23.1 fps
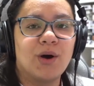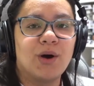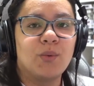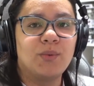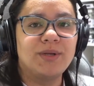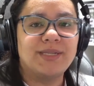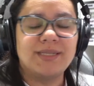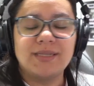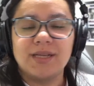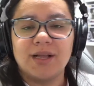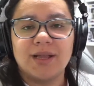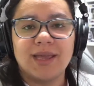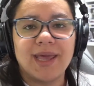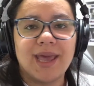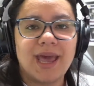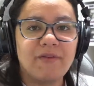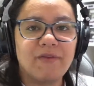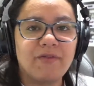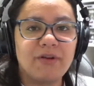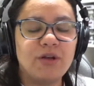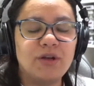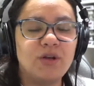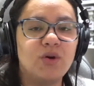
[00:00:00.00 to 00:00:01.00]
we still can
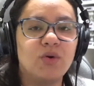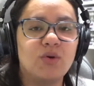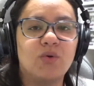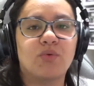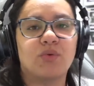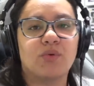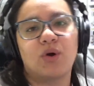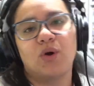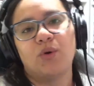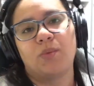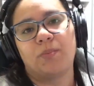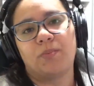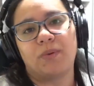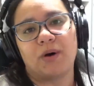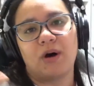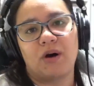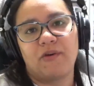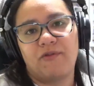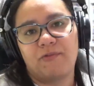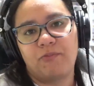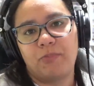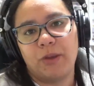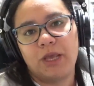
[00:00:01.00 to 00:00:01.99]
have a new group
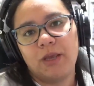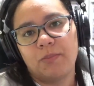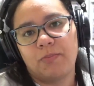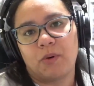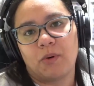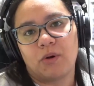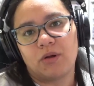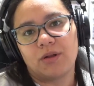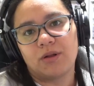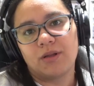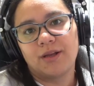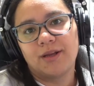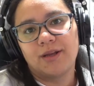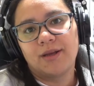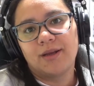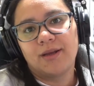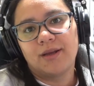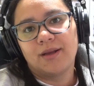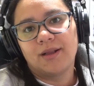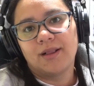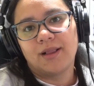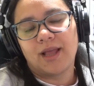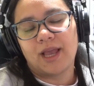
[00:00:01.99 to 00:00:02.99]
of people
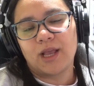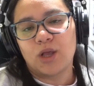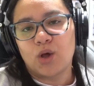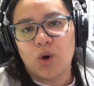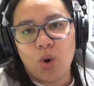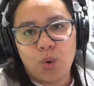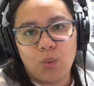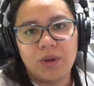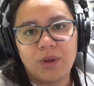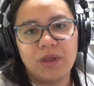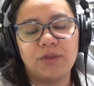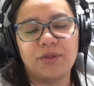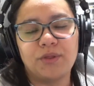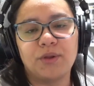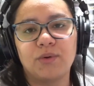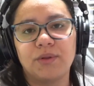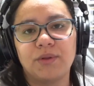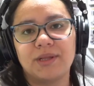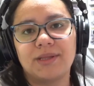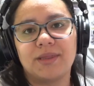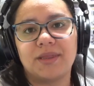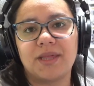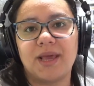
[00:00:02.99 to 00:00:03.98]
like going through
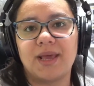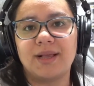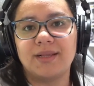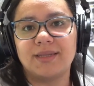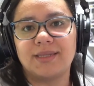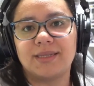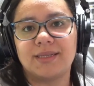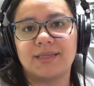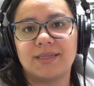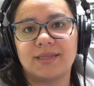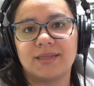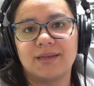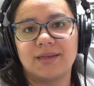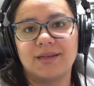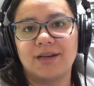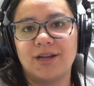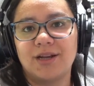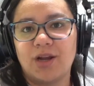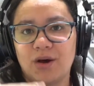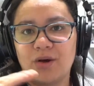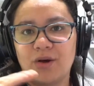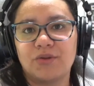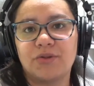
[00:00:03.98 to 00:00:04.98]
the things, you
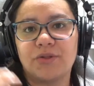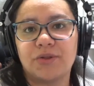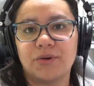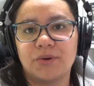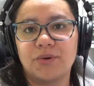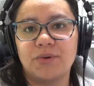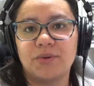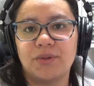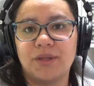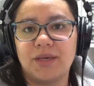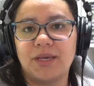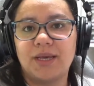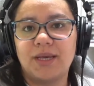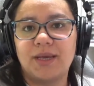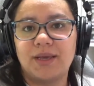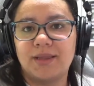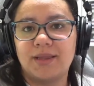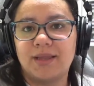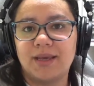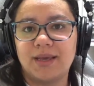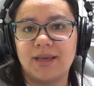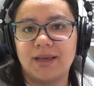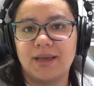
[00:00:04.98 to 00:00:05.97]
know, through
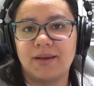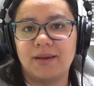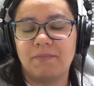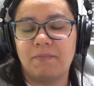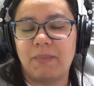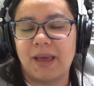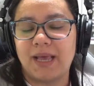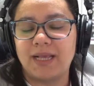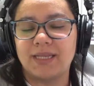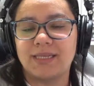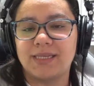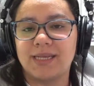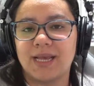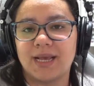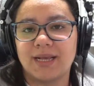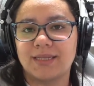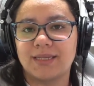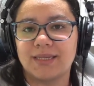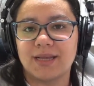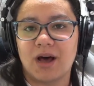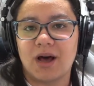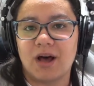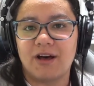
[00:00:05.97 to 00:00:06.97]
the
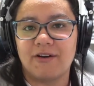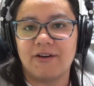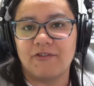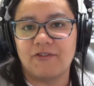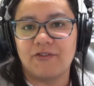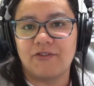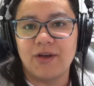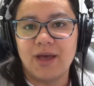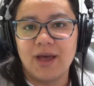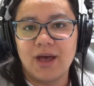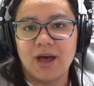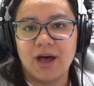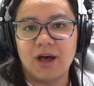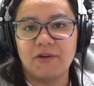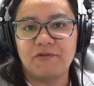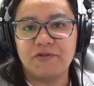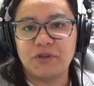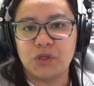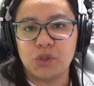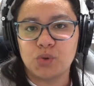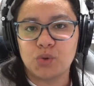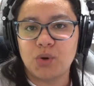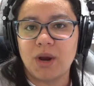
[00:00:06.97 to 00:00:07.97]
basics of
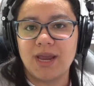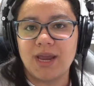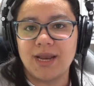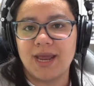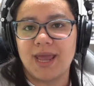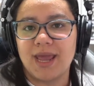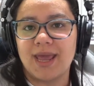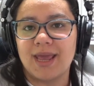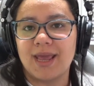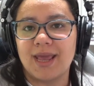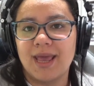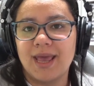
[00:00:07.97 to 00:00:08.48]
training,